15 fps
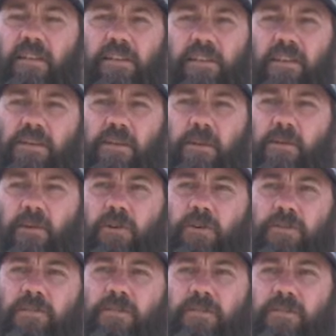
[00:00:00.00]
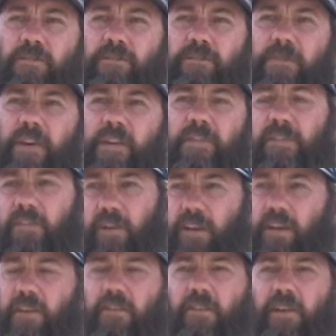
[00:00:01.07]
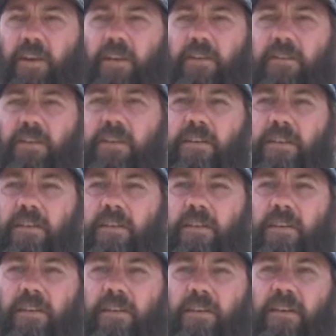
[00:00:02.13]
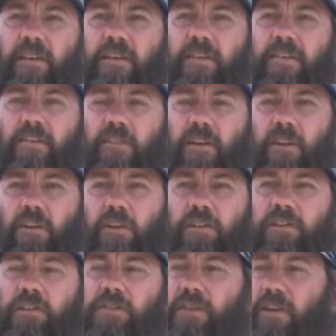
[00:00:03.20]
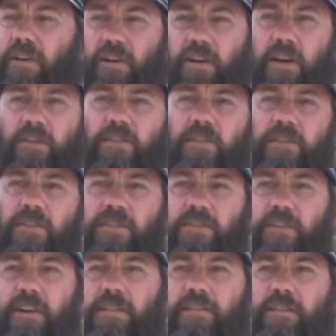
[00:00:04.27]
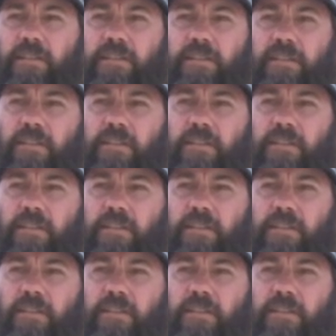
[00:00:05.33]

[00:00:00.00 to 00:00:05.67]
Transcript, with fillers: you know these type of courses, they think, "Oh yeah, right, yeah, I like this, I'll go into this direction,"